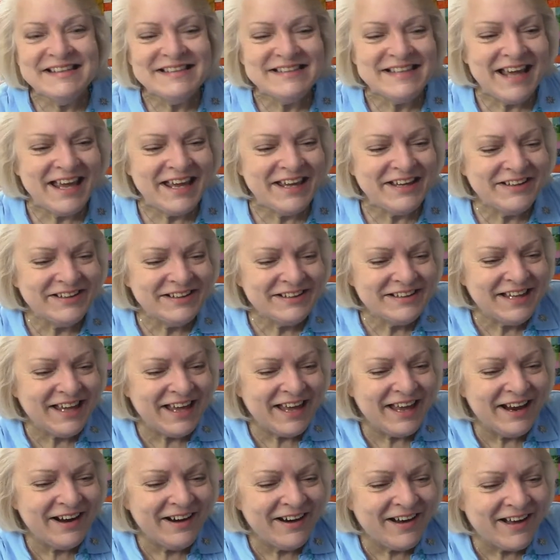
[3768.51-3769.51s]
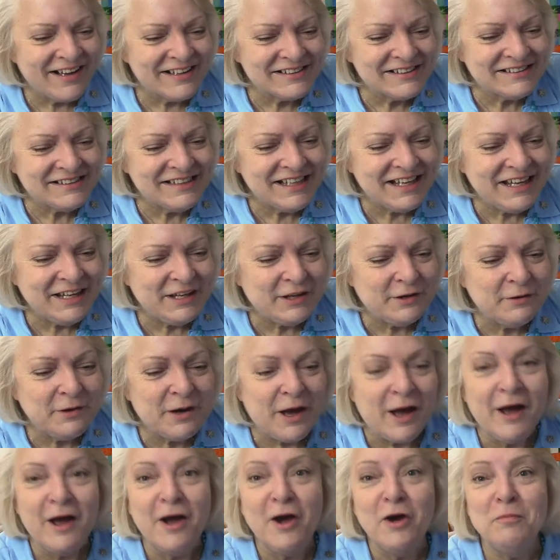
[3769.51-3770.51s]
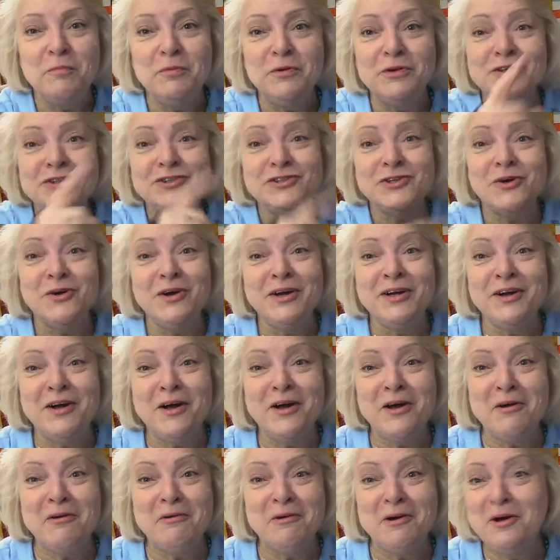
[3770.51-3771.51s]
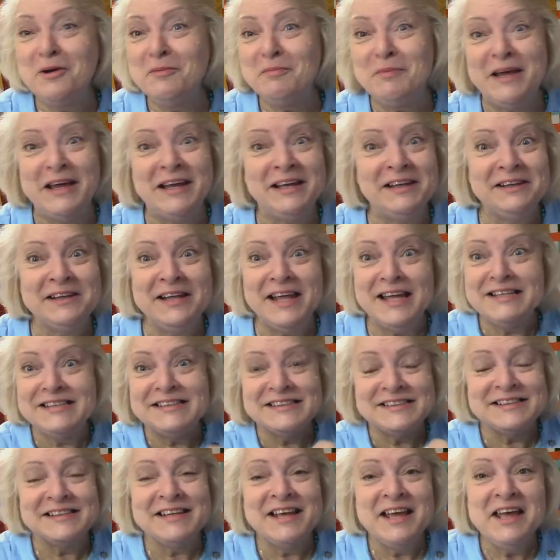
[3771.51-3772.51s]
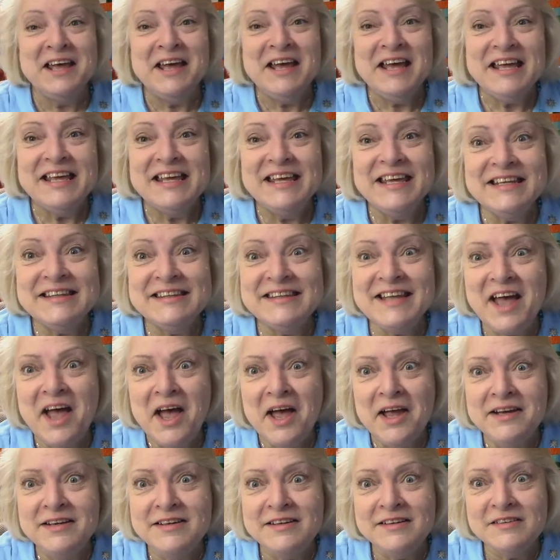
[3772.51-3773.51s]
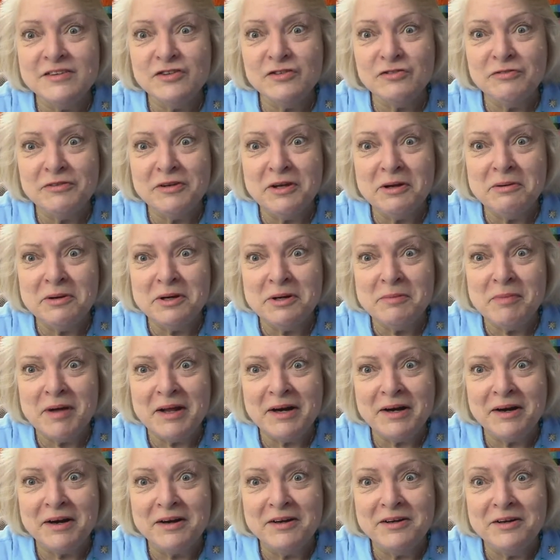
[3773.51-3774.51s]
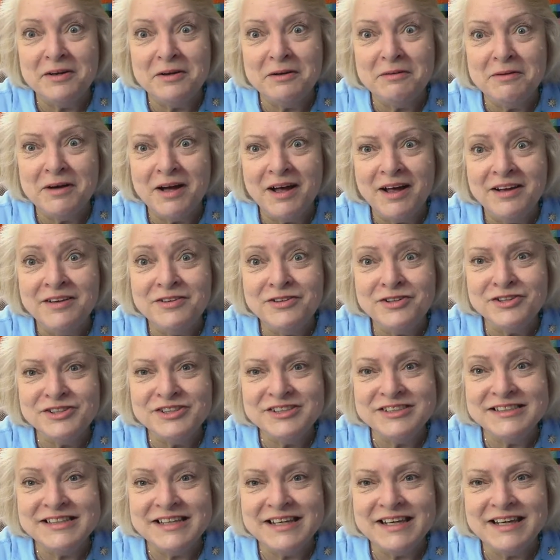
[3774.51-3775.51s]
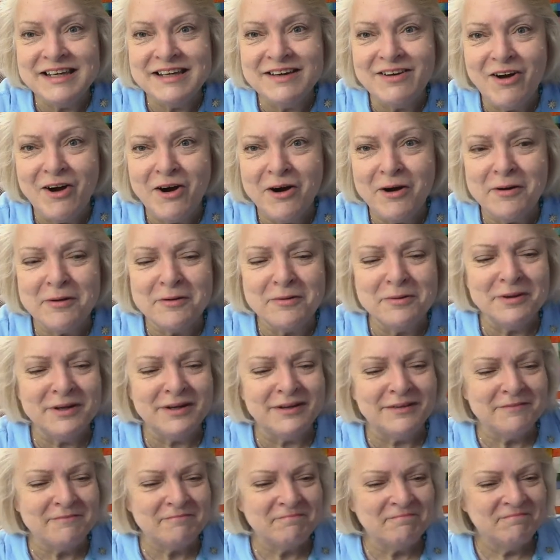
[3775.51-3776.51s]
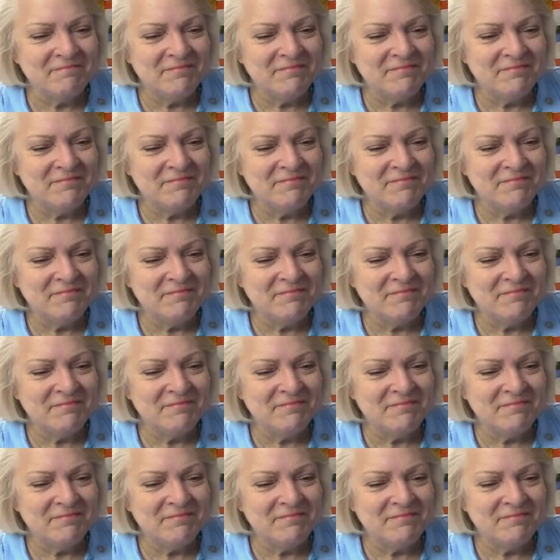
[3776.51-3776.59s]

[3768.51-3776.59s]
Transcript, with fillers: Take good care. I'll see you. I hope you join our group and let's get the ideas flowing about our new undersea art quilt.